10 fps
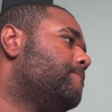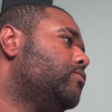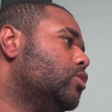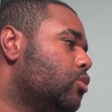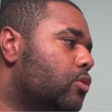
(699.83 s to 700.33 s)

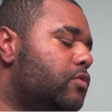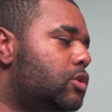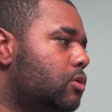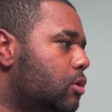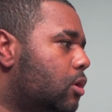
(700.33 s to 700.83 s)
you know, you
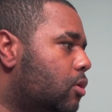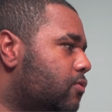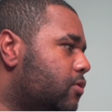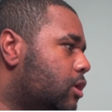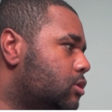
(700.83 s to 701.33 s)
obviously got the
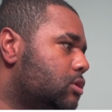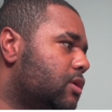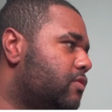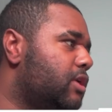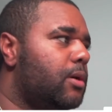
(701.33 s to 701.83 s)
Golf R's and
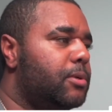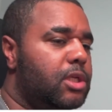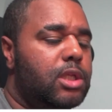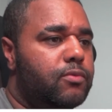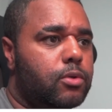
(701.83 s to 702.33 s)
stuff like that, but
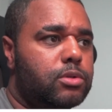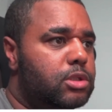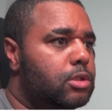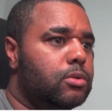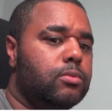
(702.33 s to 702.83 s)
the Evo
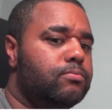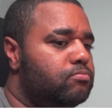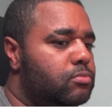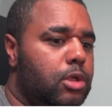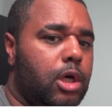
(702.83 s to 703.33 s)
still,
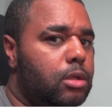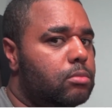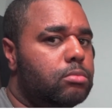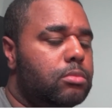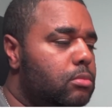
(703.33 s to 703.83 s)
like,
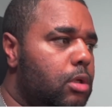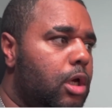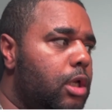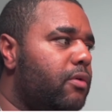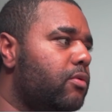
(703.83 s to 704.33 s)

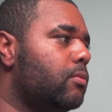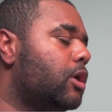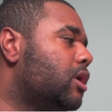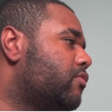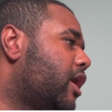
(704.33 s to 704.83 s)
another
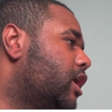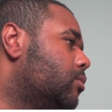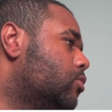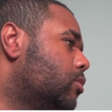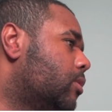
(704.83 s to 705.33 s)

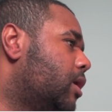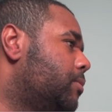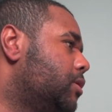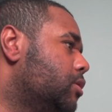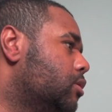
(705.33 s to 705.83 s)
animal in my
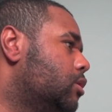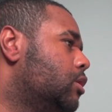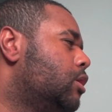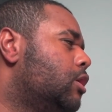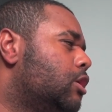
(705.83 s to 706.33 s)
opinion.
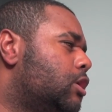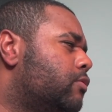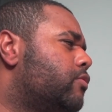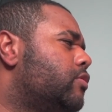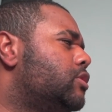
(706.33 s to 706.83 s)
Another
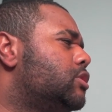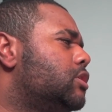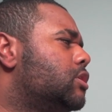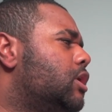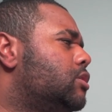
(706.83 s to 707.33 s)
thrilling chase,
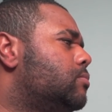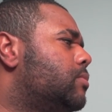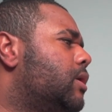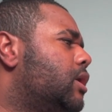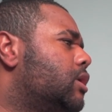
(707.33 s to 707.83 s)
glad you're back.